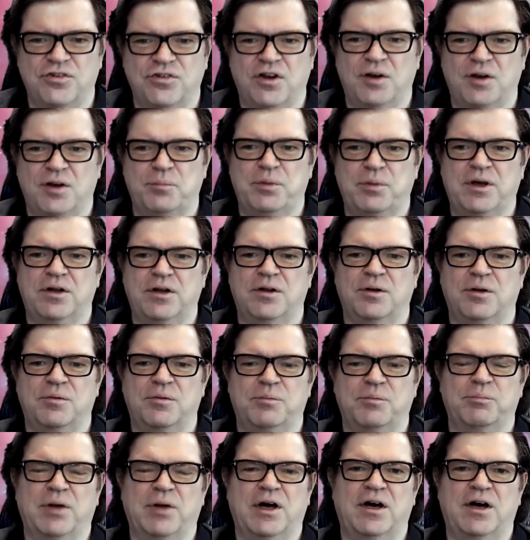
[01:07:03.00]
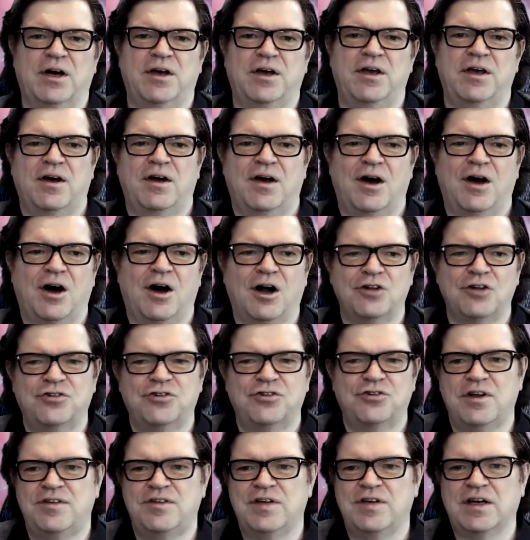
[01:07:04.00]
that are built by
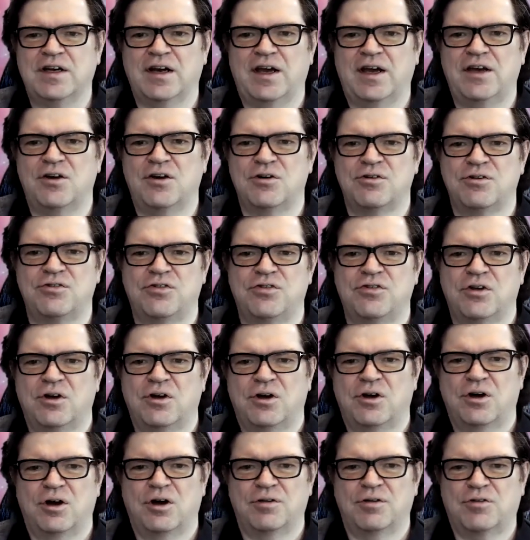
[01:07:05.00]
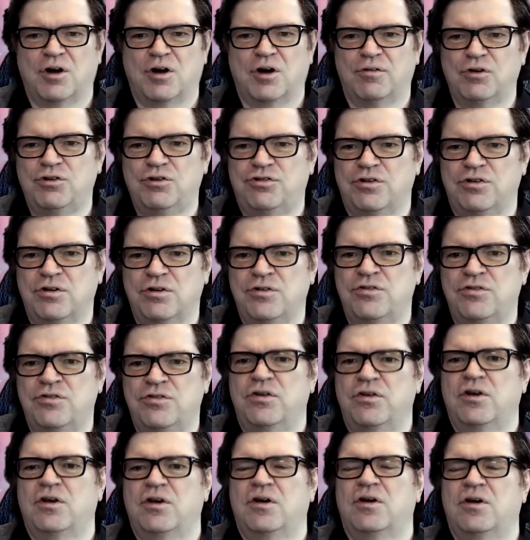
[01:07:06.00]
alternating layers of
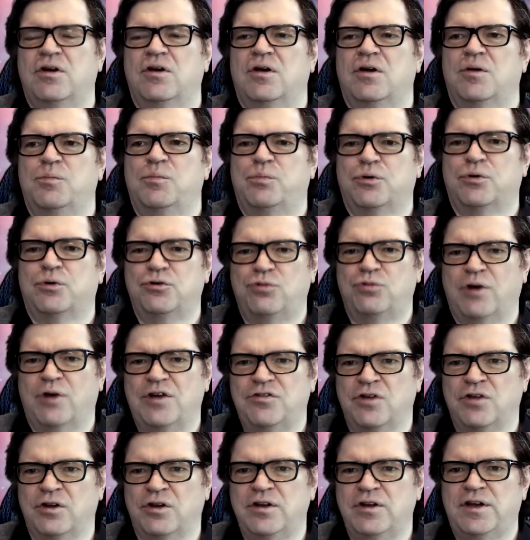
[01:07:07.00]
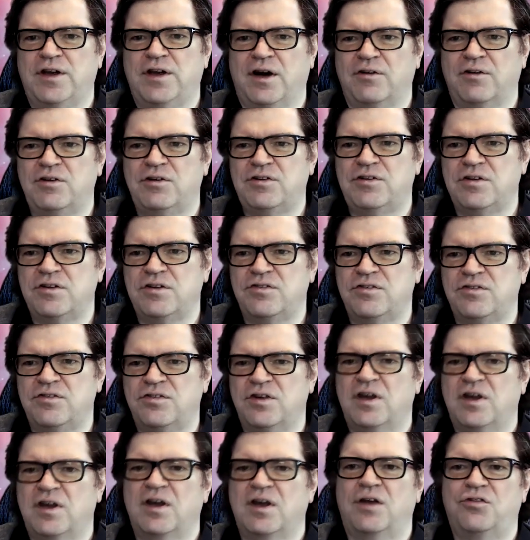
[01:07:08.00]
convolutions, pointwise
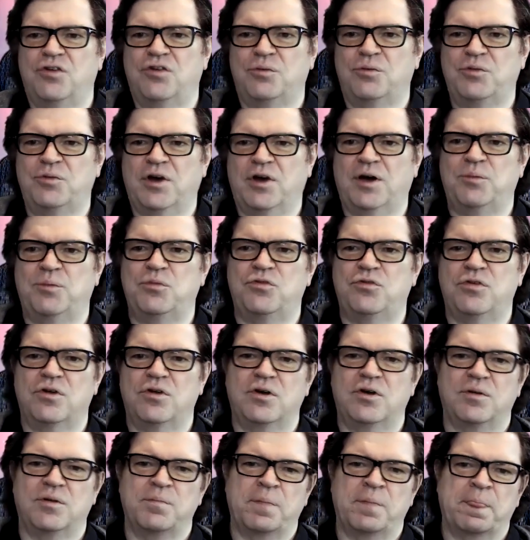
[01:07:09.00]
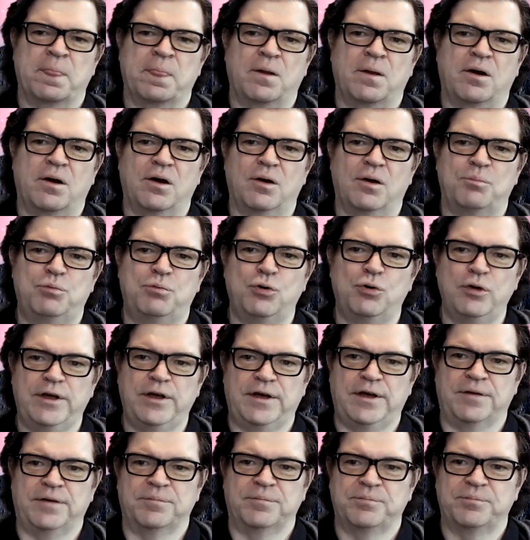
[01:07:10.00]
nonlinearities, and sometimes
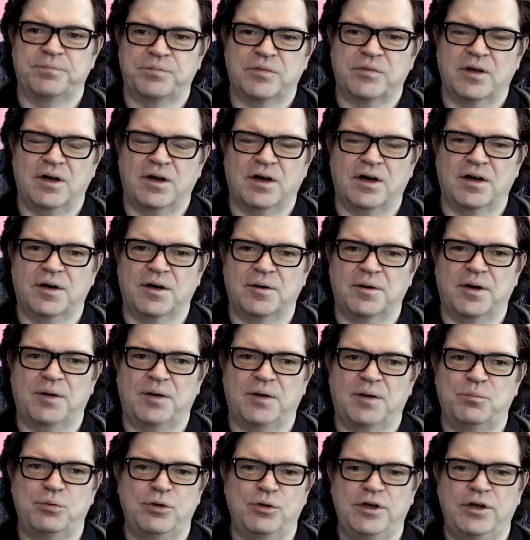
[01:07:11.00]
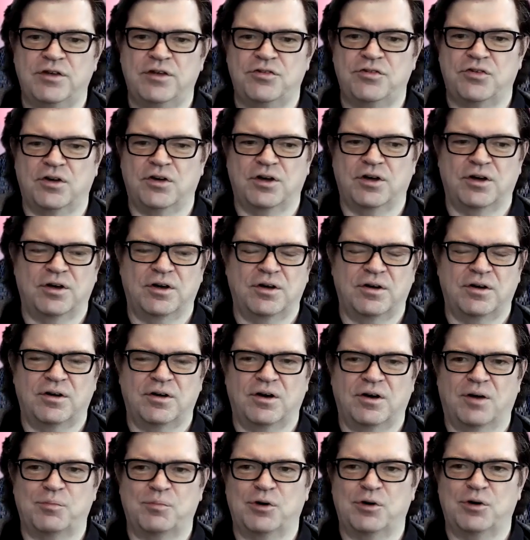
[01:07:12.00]
pooling. And pooling is an
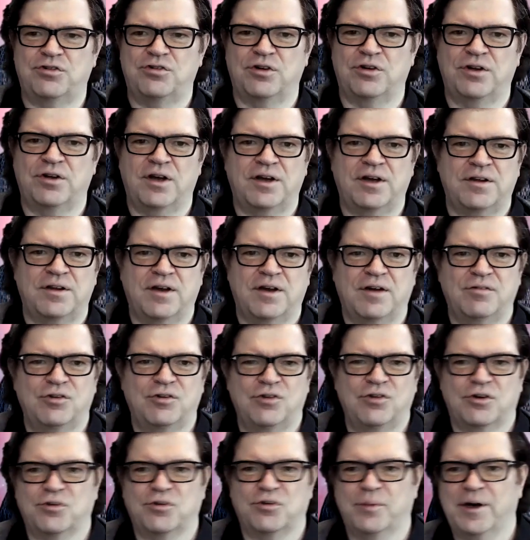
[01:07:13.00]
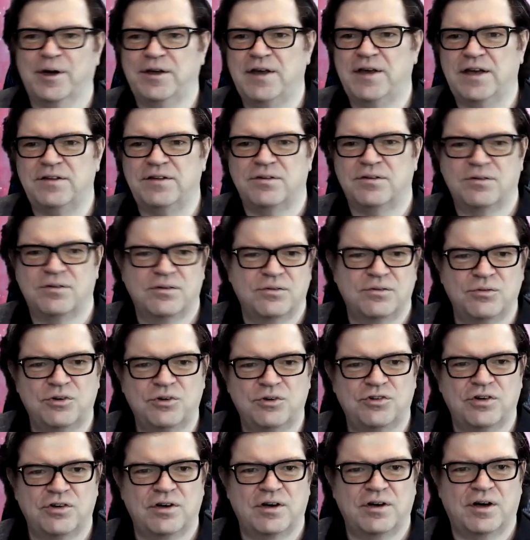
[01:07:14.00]
operation that I haven't talked about yet,
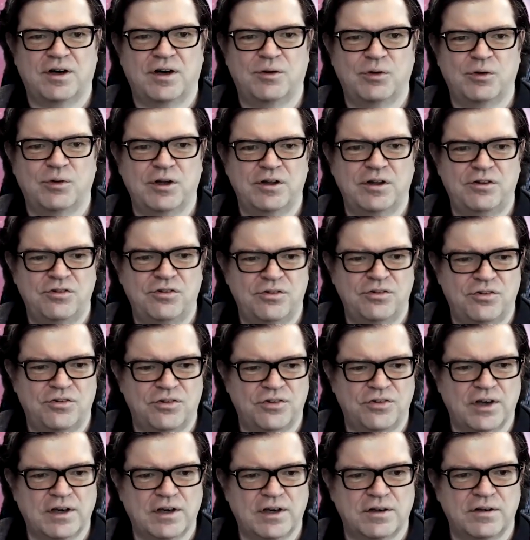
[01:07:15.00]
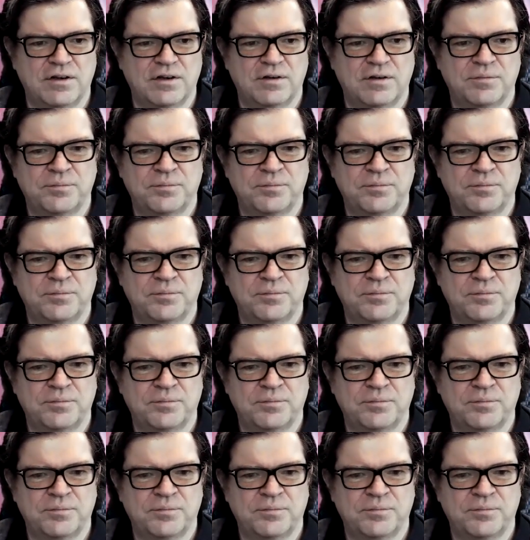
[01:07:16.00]
which I will in just a second.